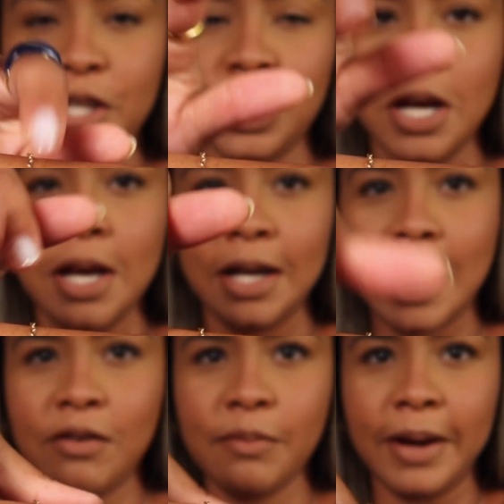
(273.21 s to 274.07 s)
which
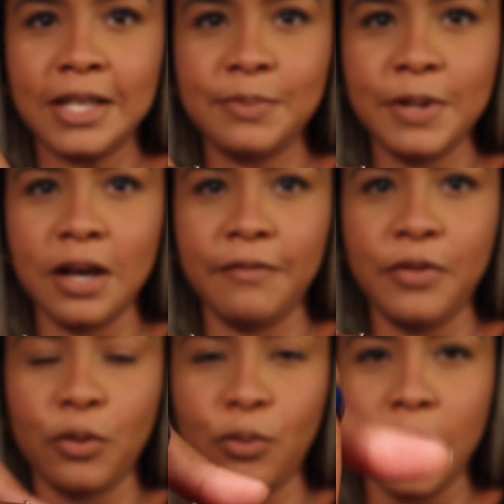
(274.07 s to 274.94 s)
kind of reminds me
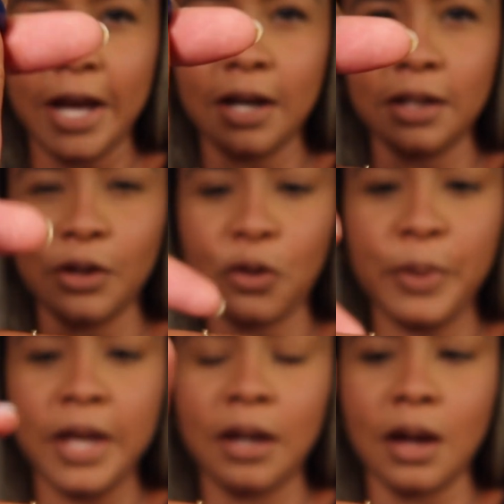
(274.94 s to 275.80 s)
of the ring a little
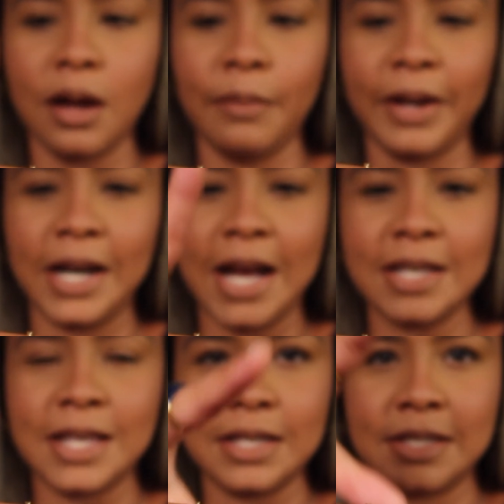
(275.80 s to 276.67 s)
bit. It kind of
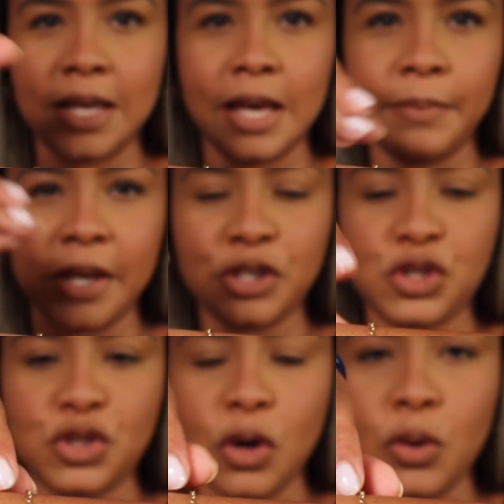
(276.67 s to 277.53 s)
has that same like
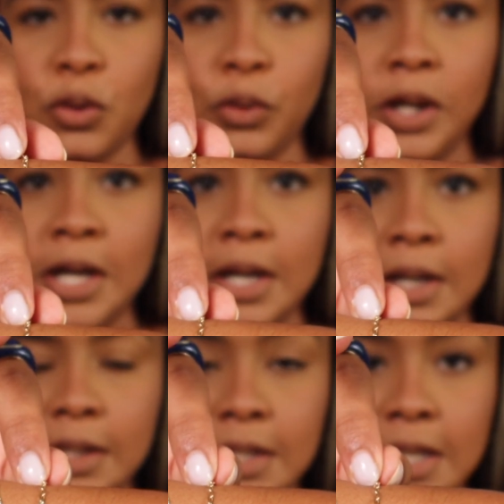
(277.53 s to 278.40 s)
stone
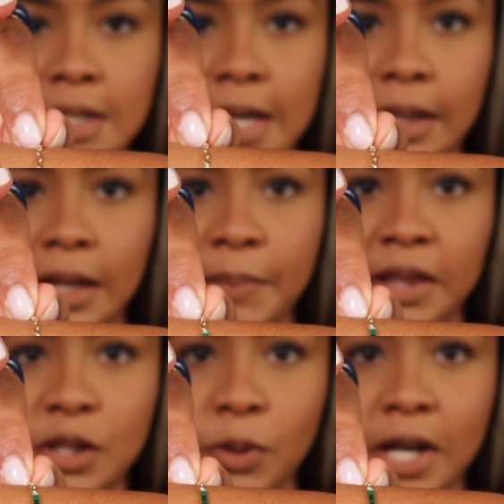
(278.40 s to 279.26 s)
detailing,
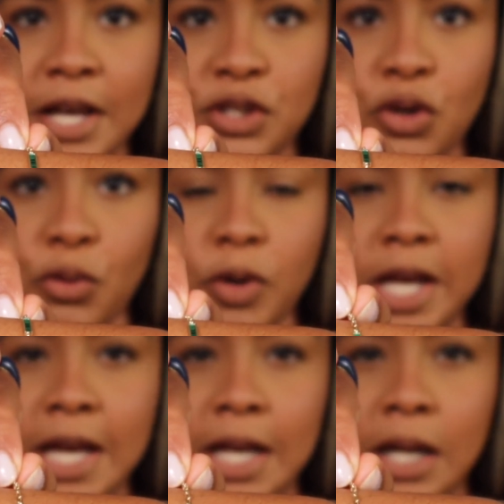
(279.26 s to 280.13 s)
but this one has
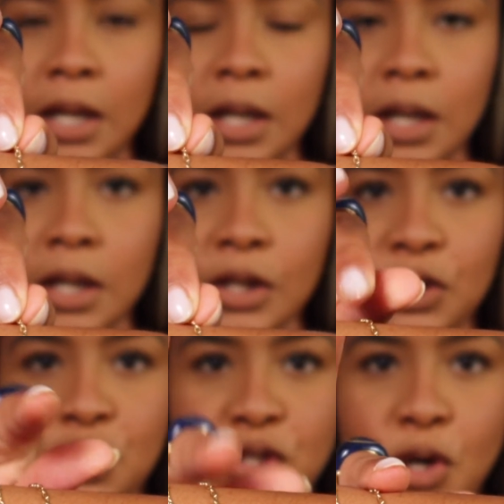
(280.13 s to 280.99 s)
green
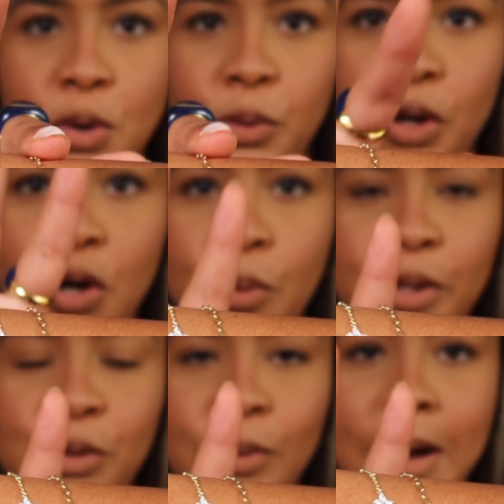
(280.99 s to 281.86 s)
stone
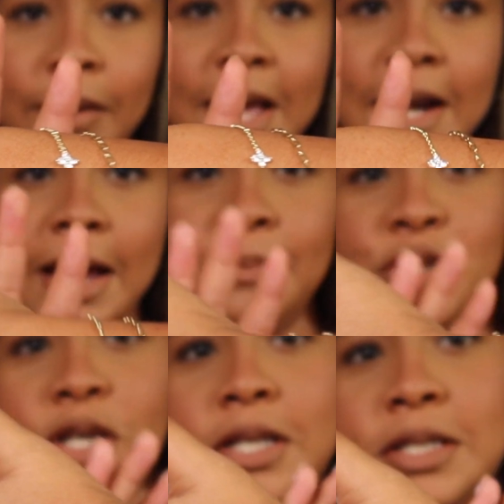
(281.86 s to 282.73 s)
going throughout it, and I
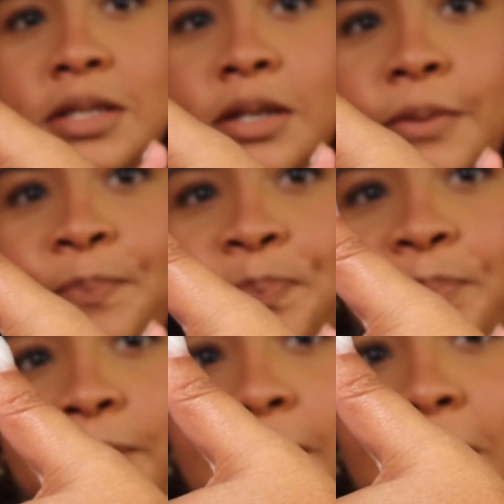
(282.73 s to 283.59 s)
am just
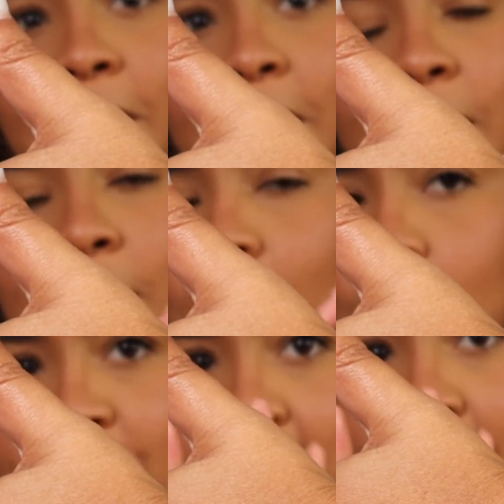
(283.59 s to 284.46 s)

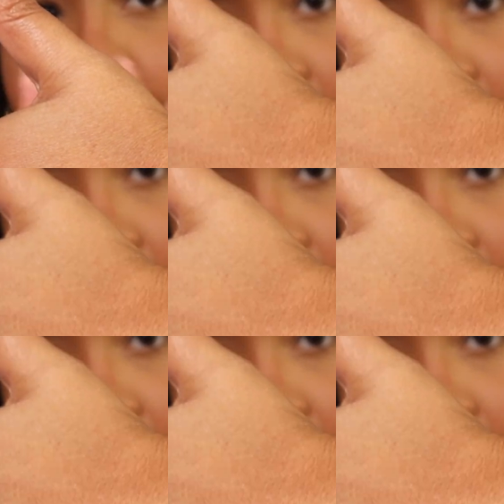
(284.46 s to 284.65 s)
obsessed.